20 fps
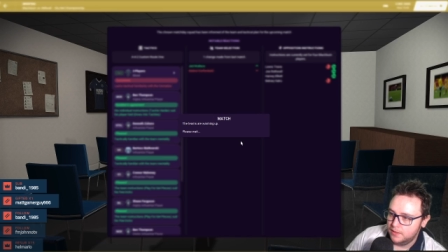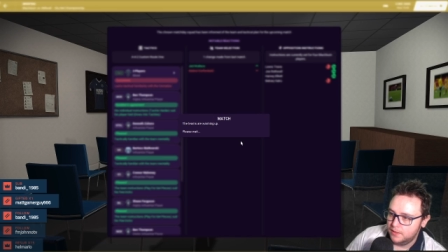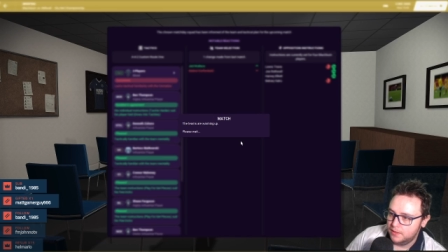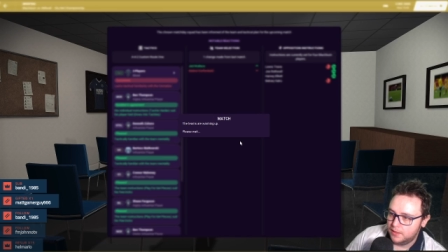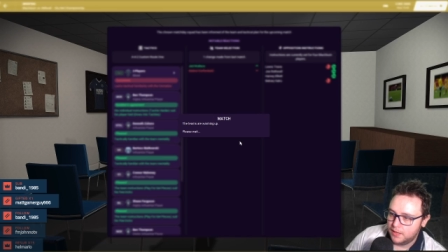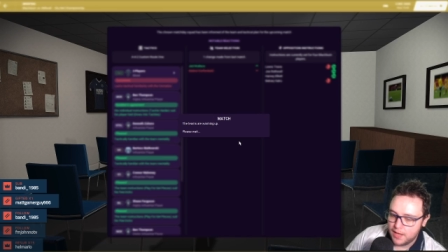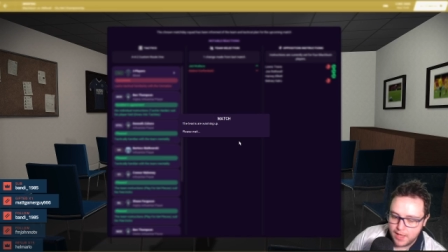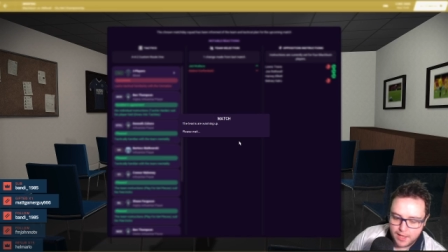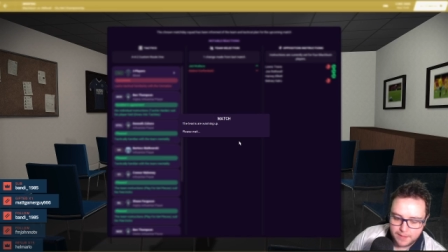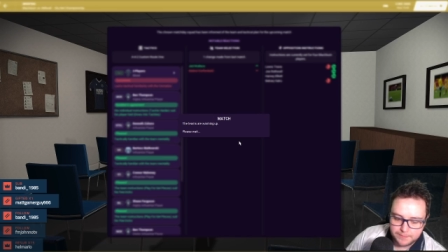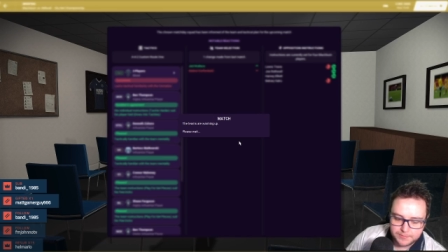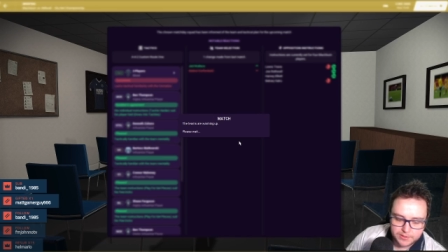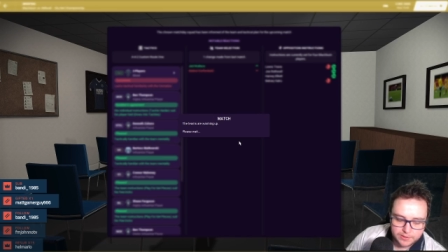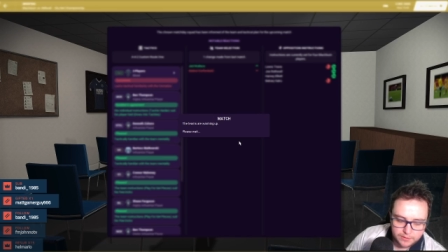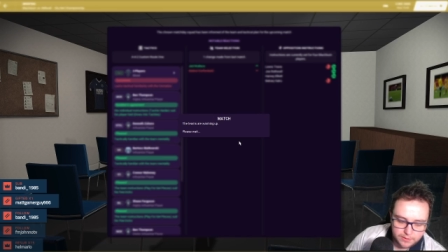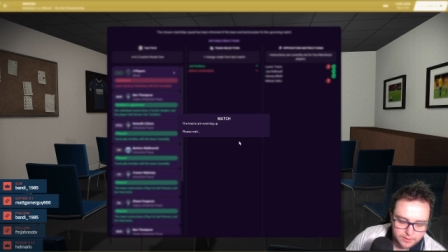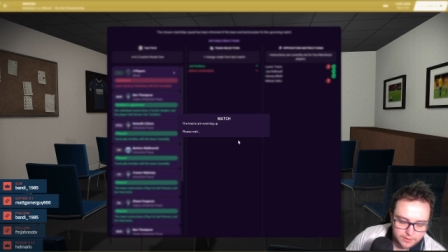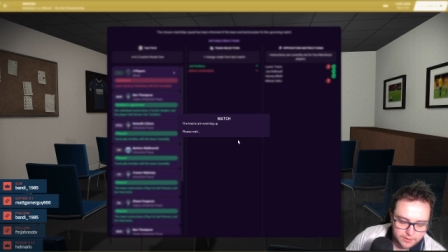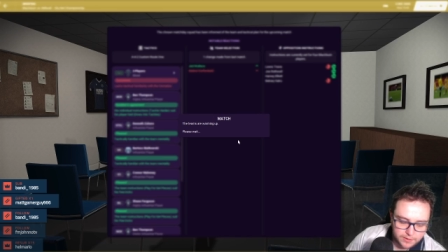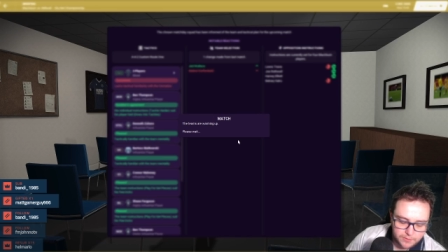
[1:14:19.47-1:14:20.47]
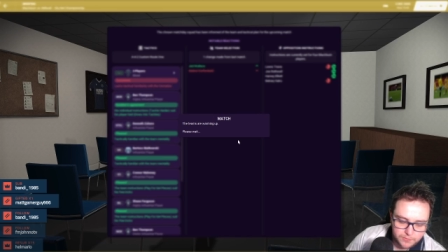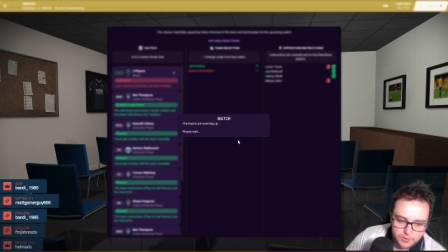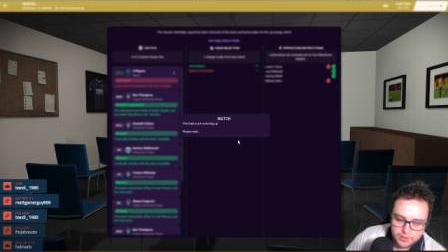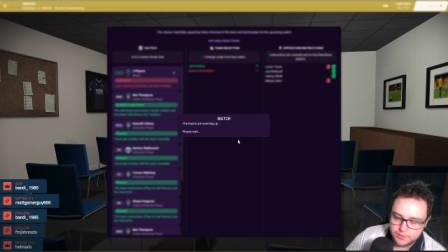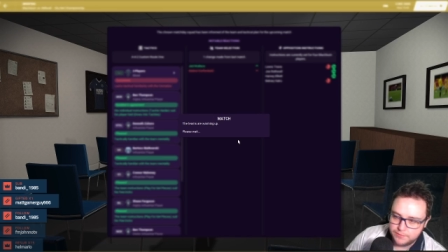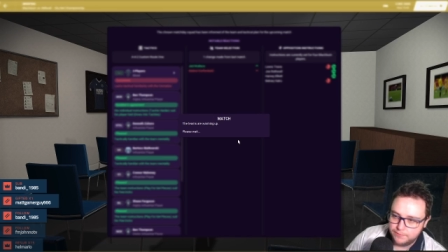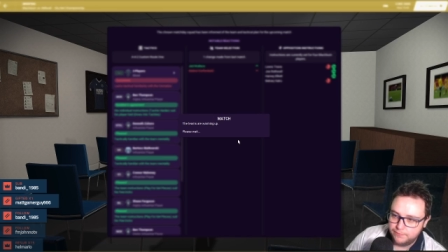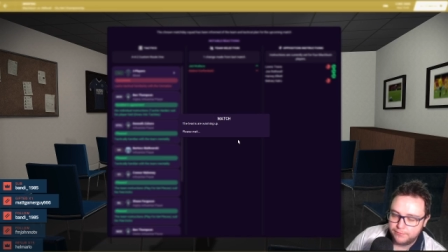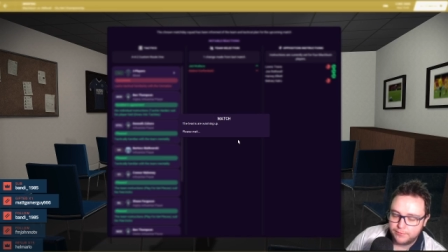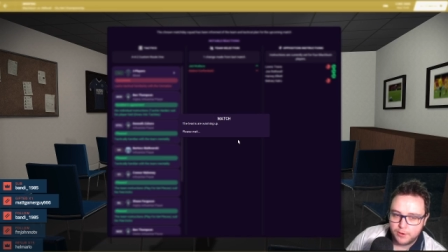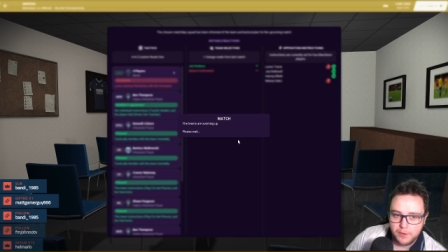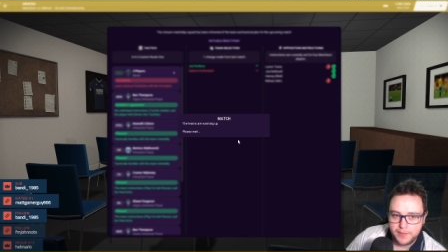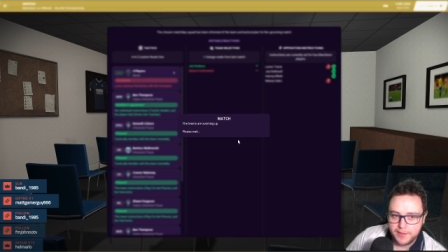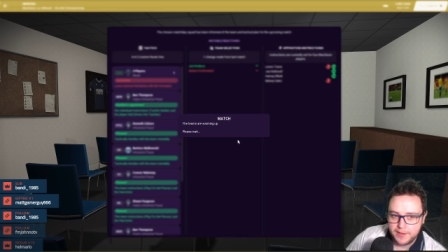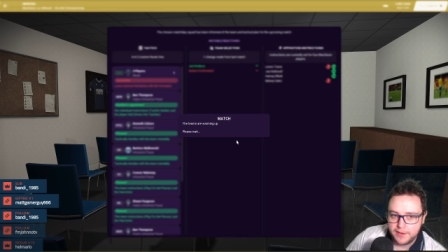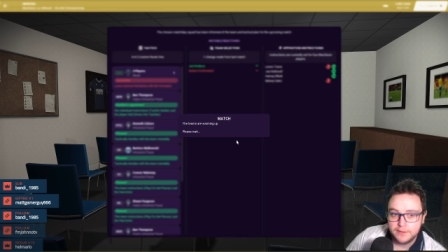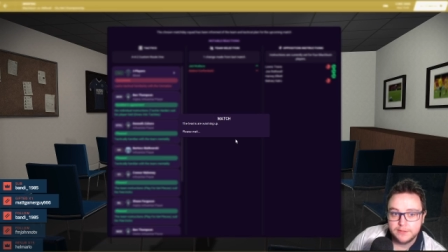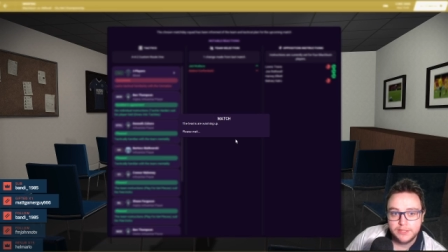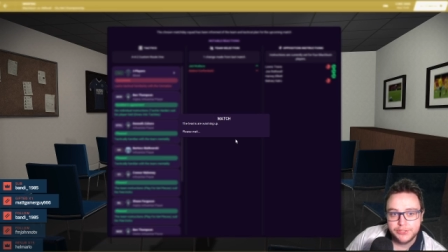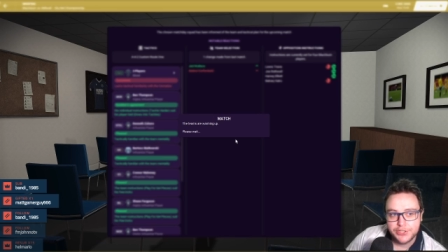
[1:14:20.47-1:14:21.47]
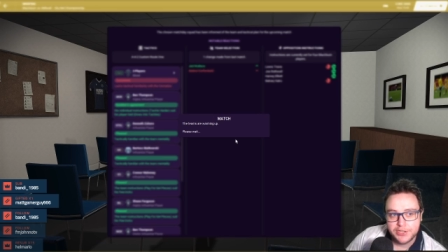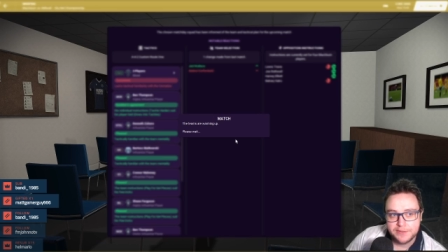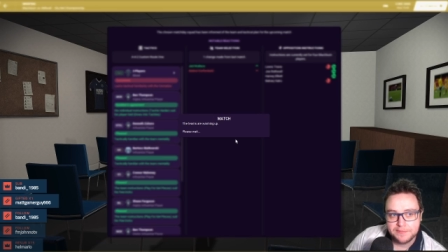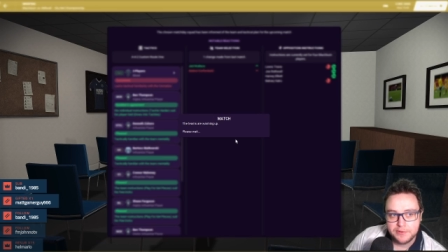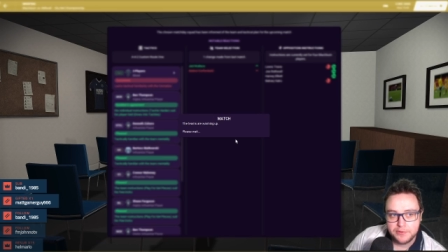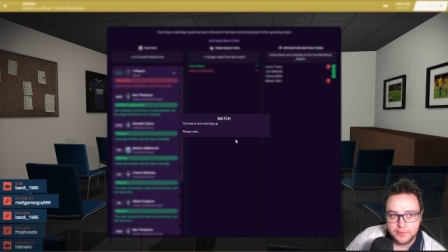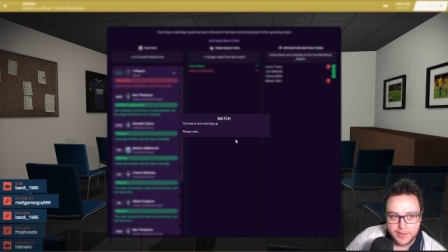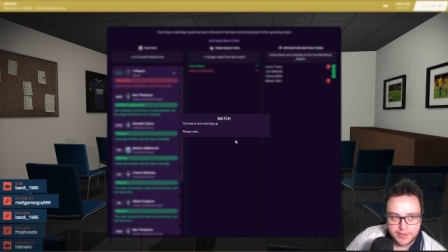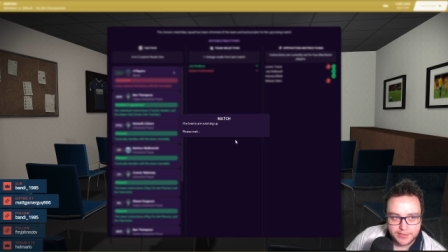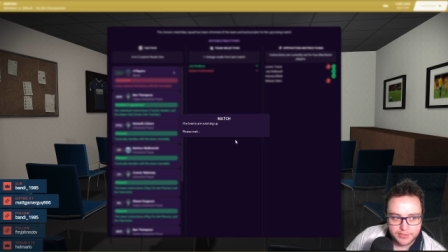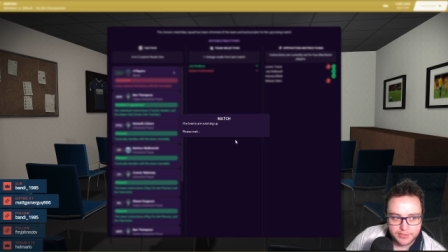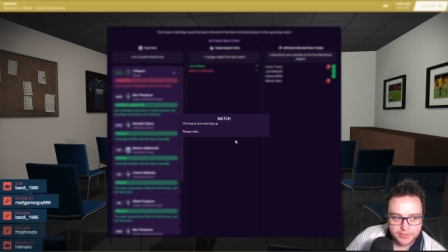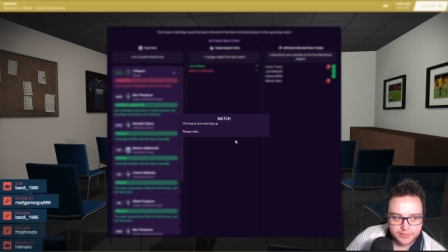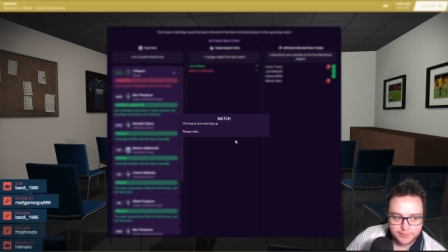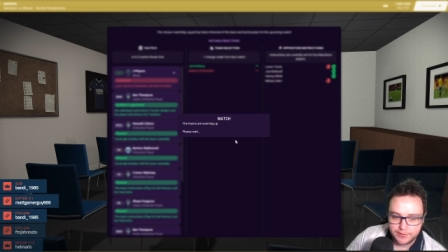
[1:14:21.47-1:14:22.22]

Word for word: And I absolutely would throw the England job away just